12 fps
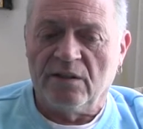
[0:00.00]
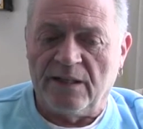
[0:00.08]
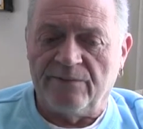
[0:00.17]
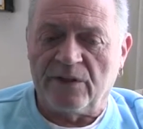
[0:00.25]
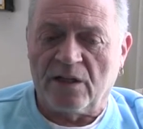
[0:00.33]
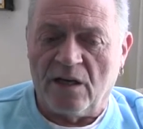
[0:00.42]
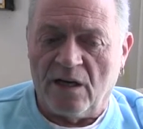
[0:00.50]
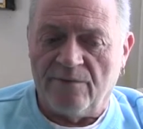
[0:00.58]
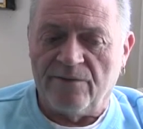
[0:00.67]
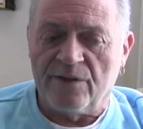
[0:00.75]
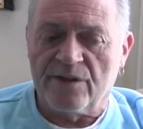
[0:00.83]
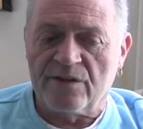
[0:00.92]
left a
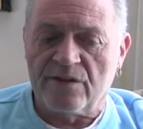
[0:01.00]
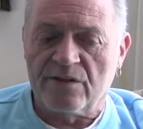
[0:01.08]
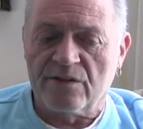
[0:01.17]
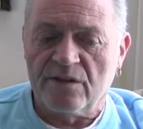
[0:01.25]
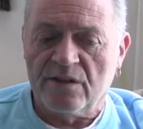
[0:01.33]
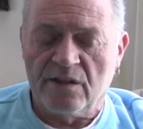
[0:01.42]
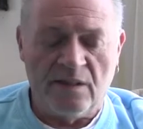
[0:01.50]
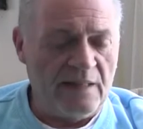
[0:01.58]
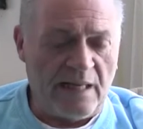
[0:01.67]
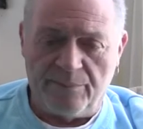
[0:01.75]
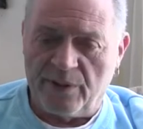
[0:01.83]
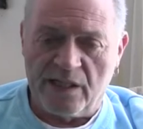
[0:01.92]
conference in
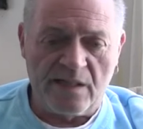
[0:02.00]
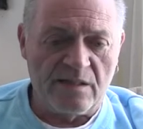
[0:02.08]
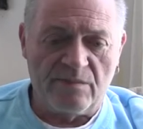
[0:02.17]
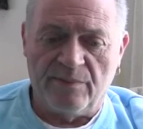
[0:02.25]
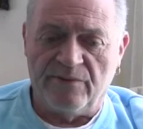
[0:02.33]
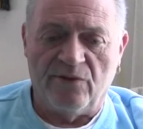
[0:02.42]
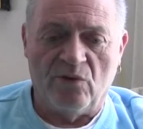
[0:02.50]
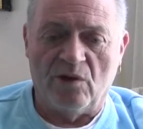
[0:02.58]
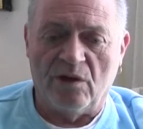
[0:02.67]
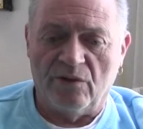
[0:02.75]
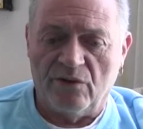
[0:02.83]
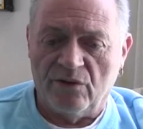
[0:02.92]
that place before.